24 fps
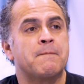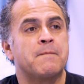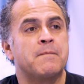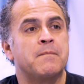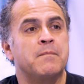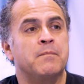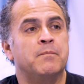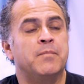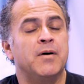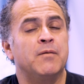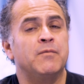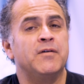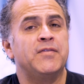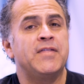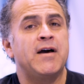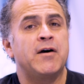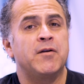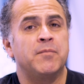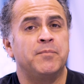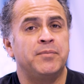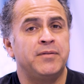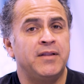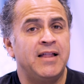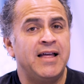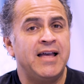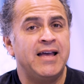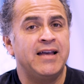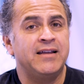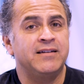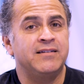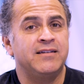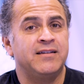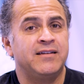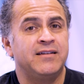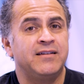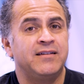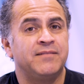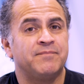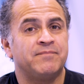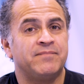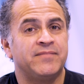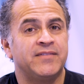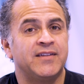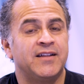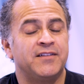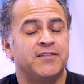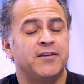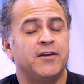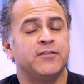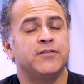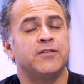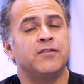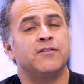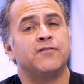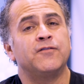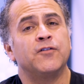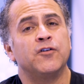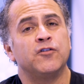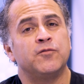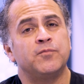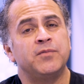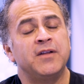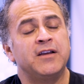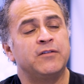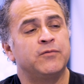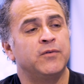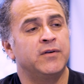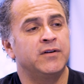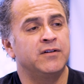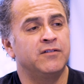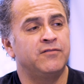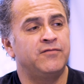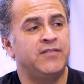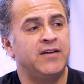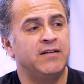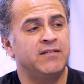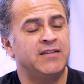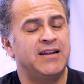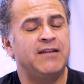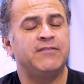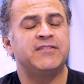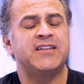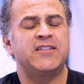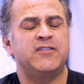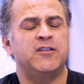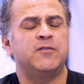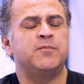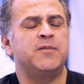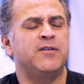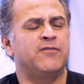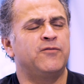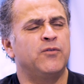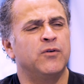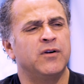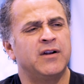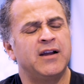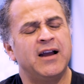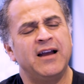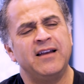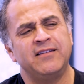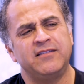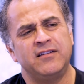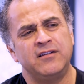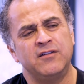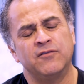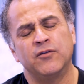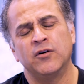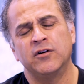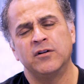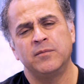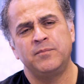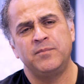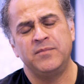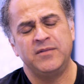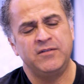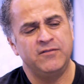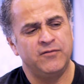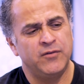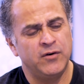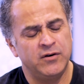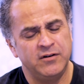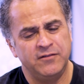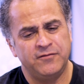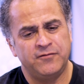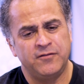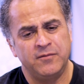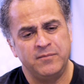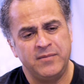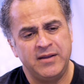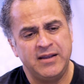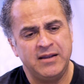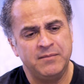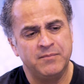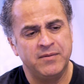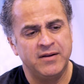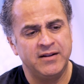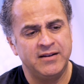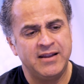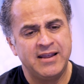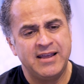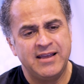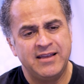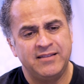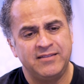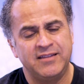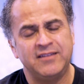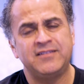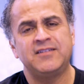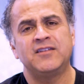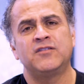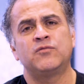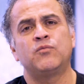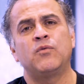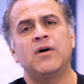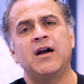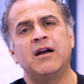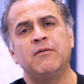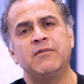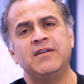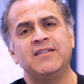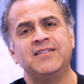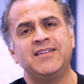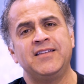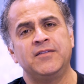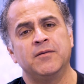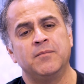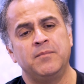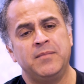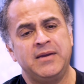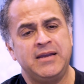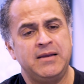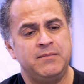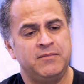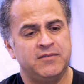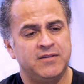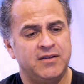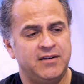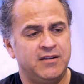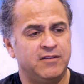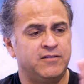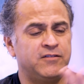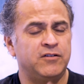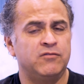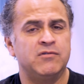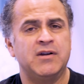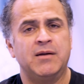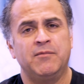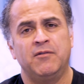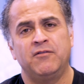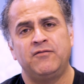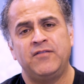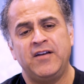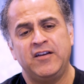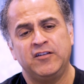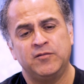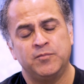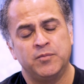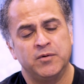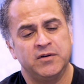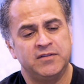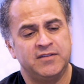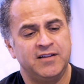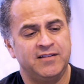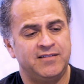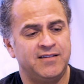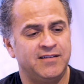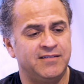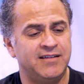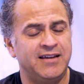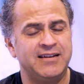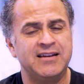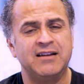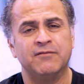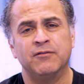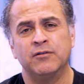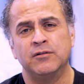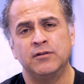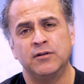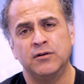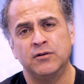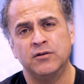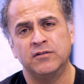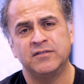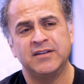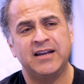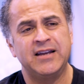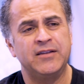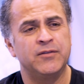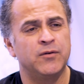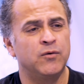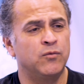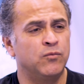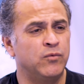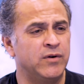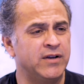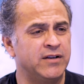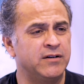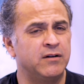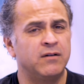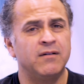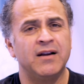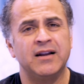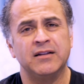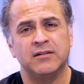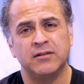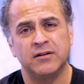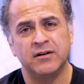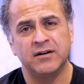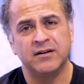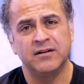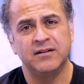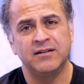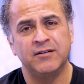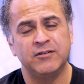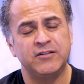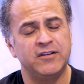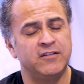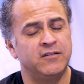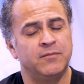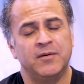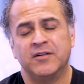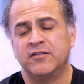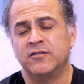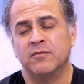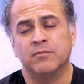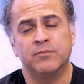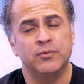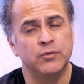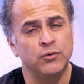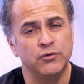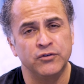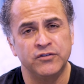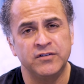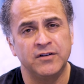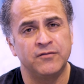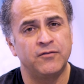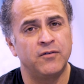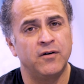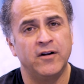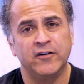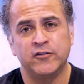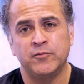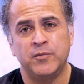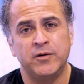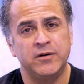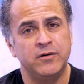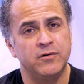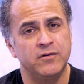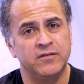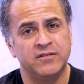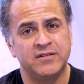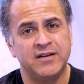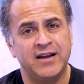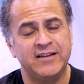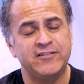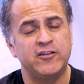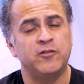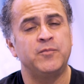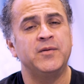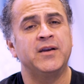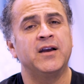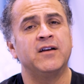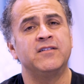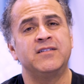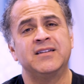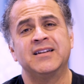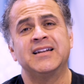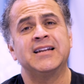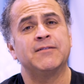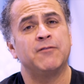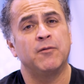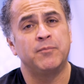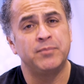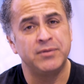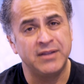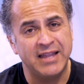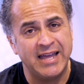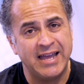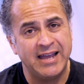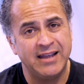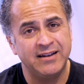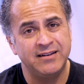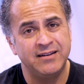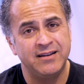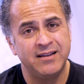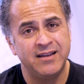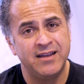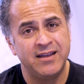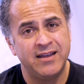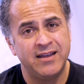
But without a plan, it's also the first place we're going to fail. And I've said this before, guys, and you've heard it from me, but this is why we see the memes on Instagram and Facebook that says, I never lose, I either win or I learn, which is a bunch of bullshit for entrepreneurs, guys. It's because you didn't have a plan.